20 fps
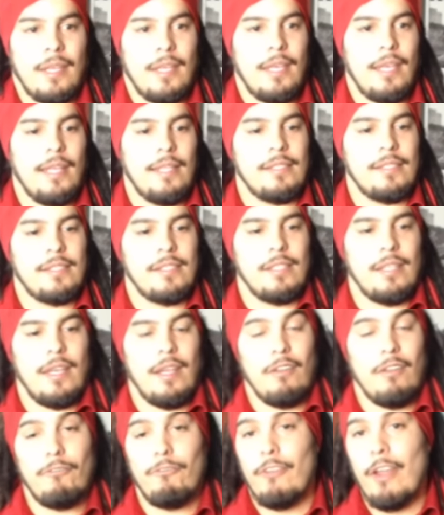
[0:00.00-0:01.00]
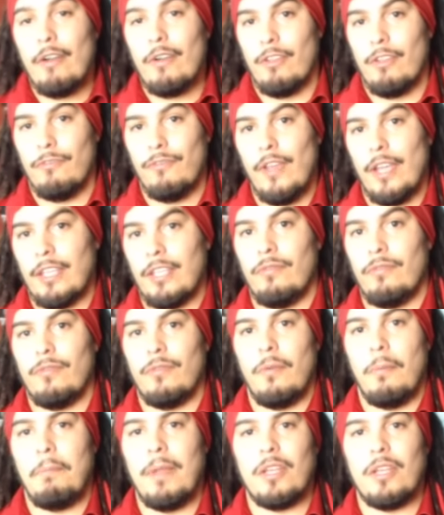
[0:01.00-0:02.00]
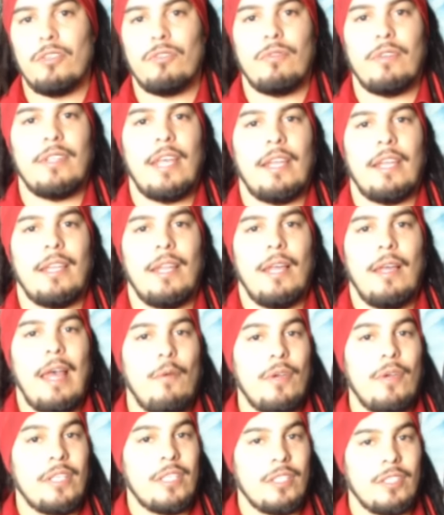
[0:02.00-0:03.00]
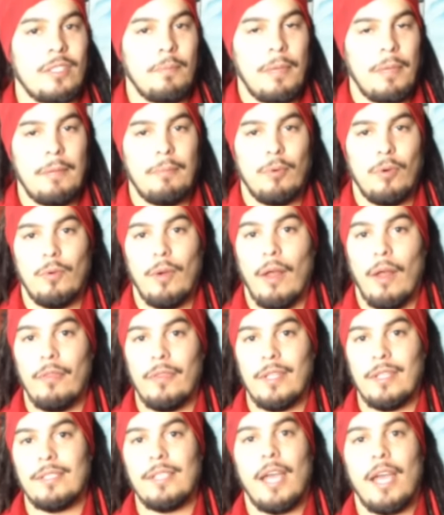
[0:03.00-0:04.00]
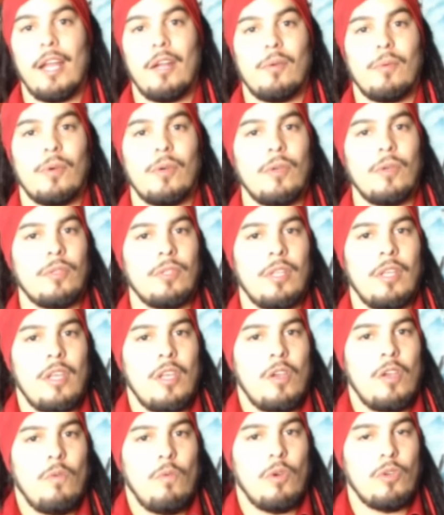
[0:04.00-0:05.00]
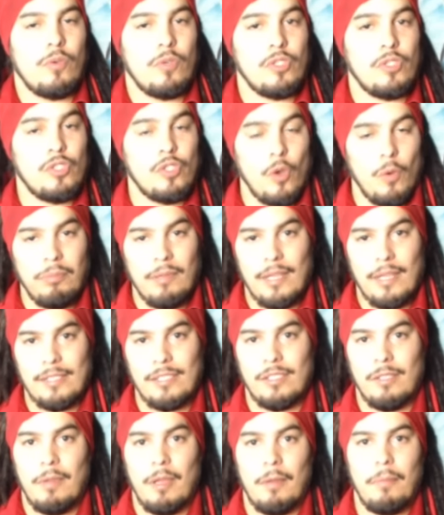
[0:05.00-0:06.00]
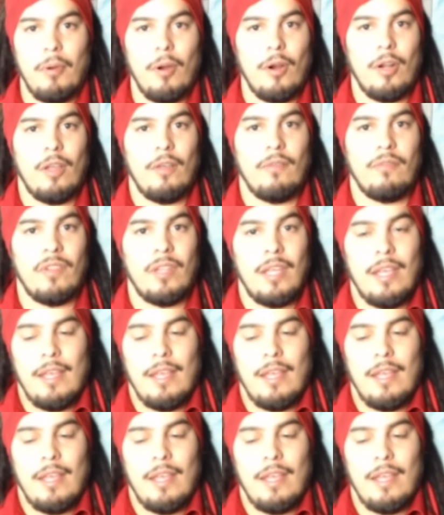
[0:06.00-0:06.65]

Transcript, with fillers: It's a very effective ministry that reaches people around the entire world, which we're so blessed to be a part of.